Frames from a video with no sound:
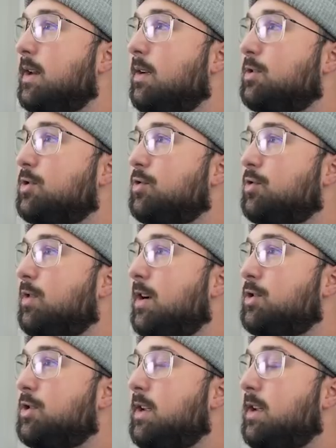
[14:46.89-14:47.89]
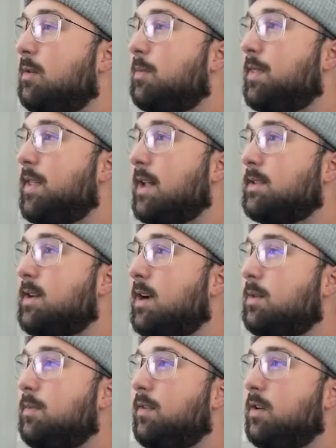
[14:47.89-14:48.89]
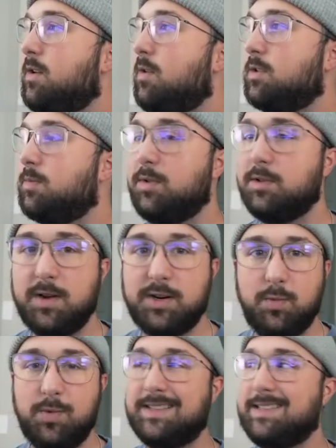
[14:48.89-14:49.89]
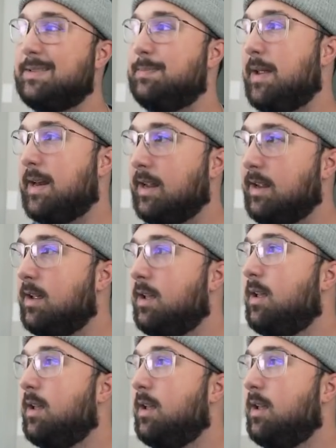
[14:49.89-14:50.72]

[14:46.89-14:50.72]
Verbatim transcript: Now it's stretched here, but that's not gonna be very noticeable, especially when it's spinning.